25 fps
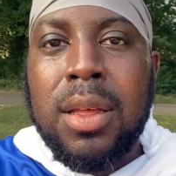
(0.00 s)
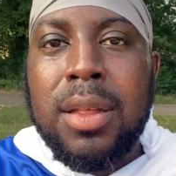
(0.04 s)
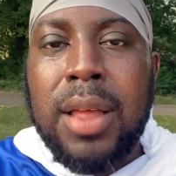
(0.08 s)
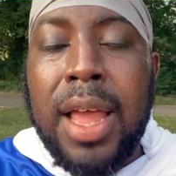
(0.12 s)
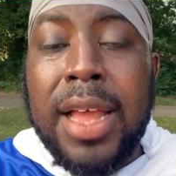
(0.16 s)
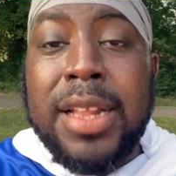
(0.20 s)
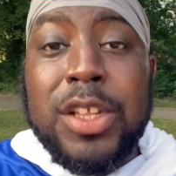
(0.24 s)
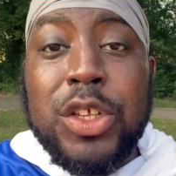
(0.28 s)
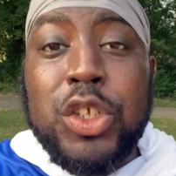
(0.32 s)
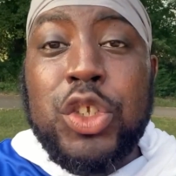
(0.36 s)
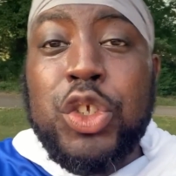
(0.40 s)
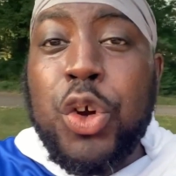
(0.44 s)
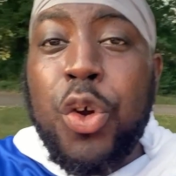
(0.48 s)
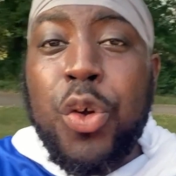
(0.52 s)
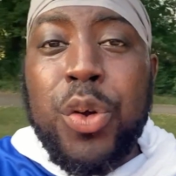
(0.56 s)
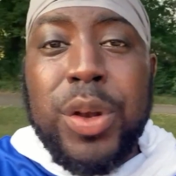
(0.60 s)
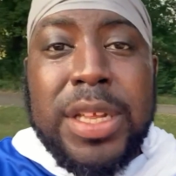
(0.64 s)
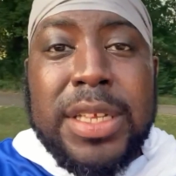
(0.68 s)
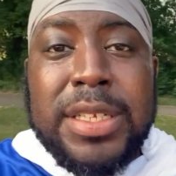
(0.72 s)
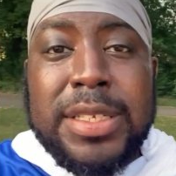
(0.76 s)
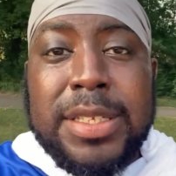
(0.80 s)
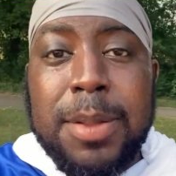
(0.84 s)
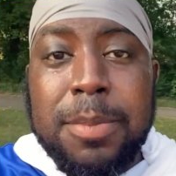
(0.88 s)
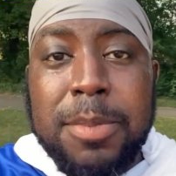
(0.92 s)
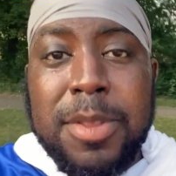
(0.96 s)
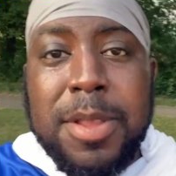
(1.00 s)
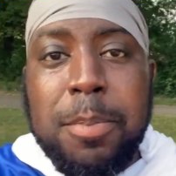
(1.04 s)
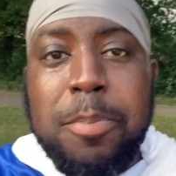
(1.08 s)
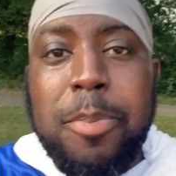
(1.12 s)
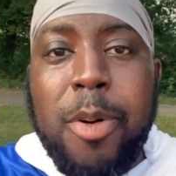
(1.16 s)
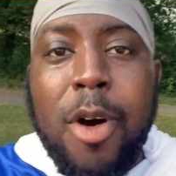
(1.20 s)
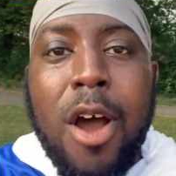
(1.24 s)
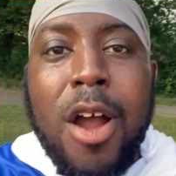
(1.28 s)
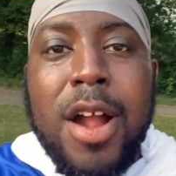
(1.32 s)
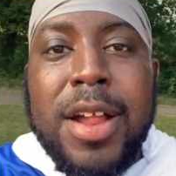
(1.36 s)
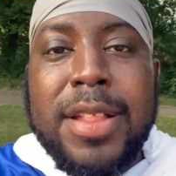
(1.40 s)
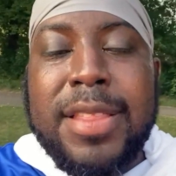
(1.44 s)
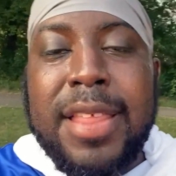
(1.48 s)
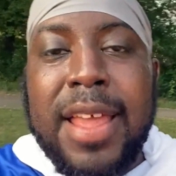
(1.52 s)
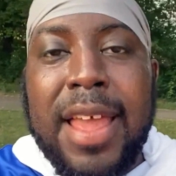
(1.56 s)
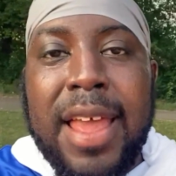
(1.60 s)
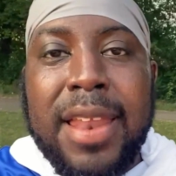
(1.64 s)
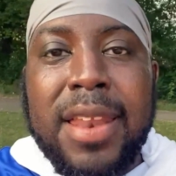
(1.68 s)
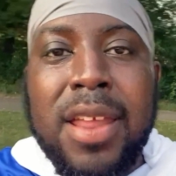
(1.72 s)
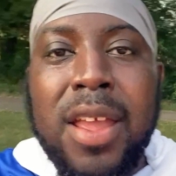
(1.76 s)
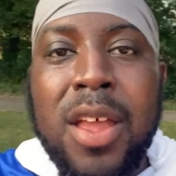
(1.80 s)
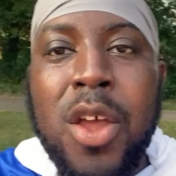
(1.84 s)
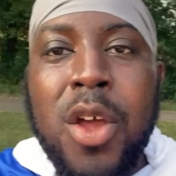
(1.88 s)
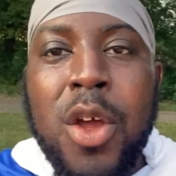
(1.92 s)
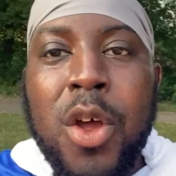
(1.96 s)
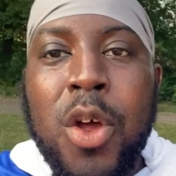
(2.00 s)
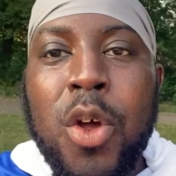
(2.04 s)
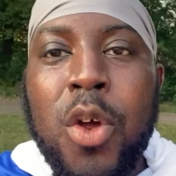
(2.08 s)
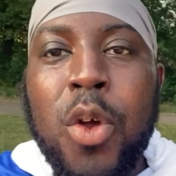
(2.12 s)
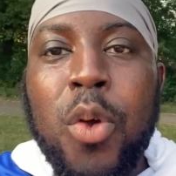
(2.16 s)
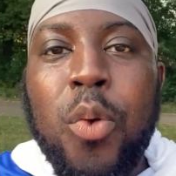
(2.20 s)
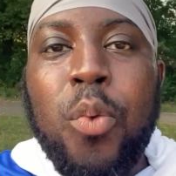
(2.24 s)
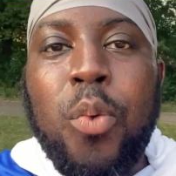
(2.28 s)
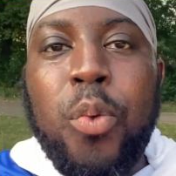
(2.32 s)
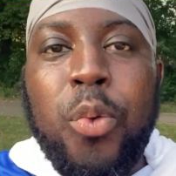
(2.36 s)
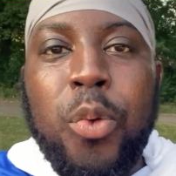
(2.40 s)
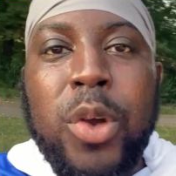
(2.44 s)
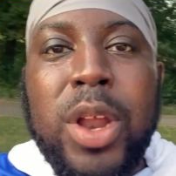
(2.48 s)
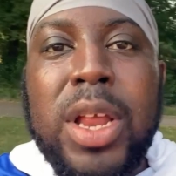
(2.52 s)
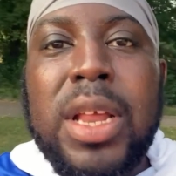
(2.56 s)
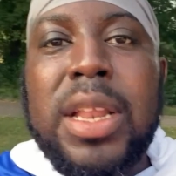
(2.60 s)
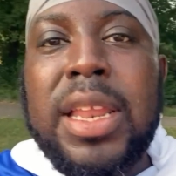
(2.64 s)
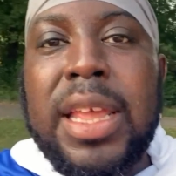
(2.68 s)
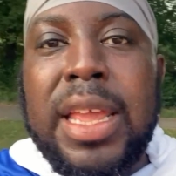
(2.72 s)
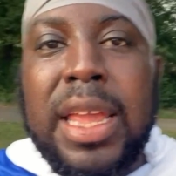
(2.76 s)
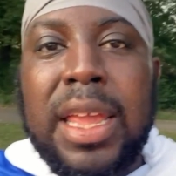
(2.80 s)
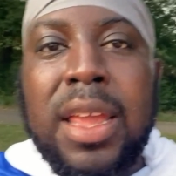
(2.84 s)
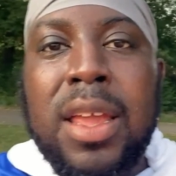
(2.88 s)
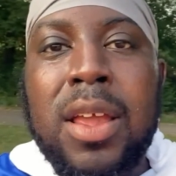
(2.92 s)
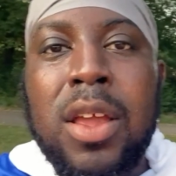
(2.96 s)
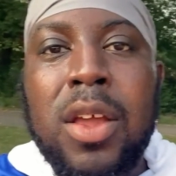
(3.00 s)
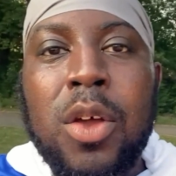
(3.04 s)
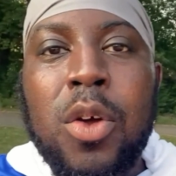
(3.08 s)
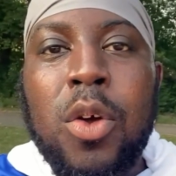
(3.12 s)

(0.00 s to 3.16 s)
And the journey is the part that really,